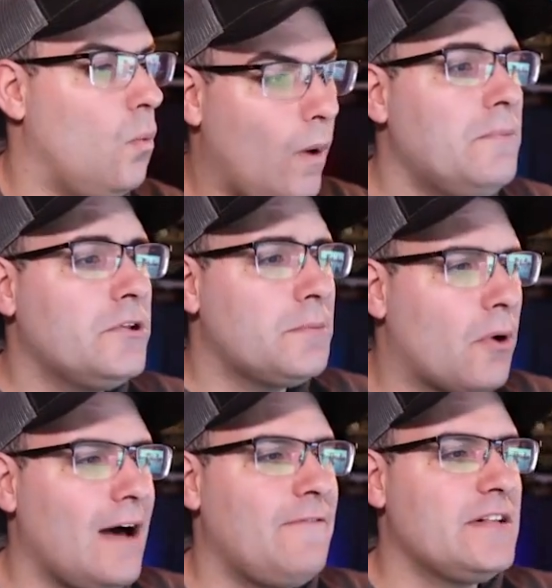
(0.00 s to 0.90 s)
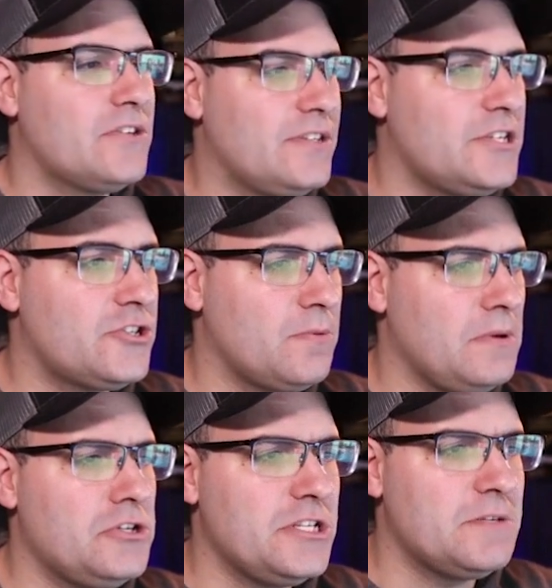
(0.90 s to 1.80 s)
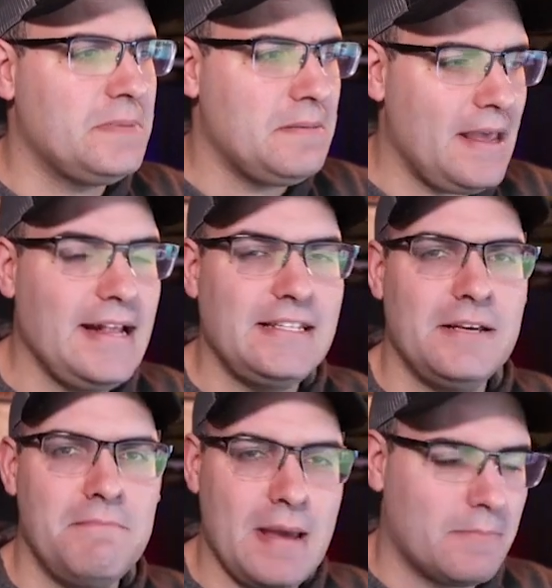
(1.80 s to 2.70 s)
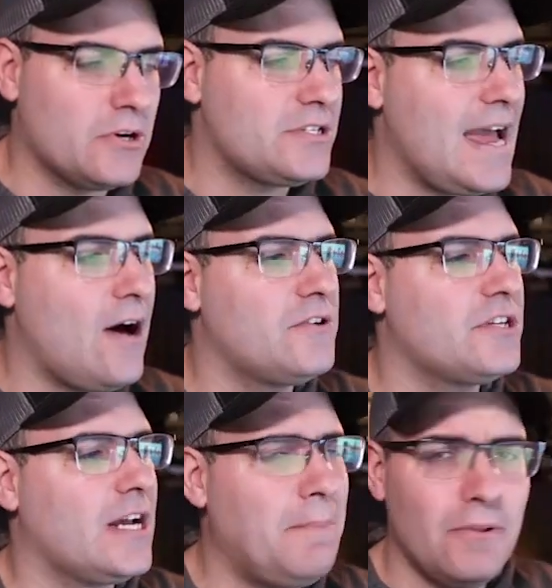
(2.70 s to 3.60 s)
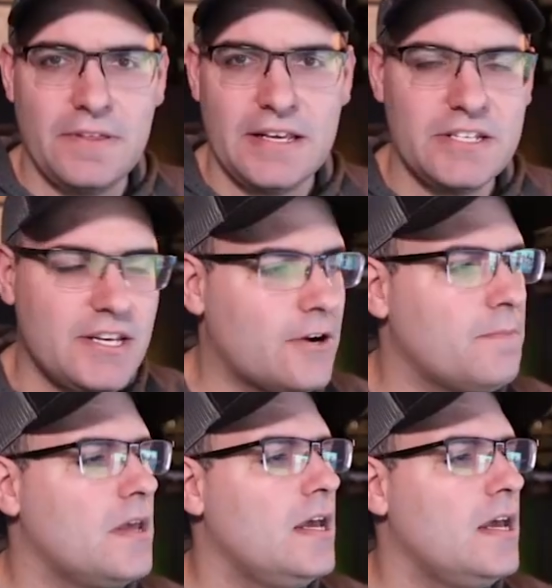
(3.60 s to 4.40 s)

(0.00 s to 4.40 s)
When will the profits or distributions be made to members? Now, there's a couple things here.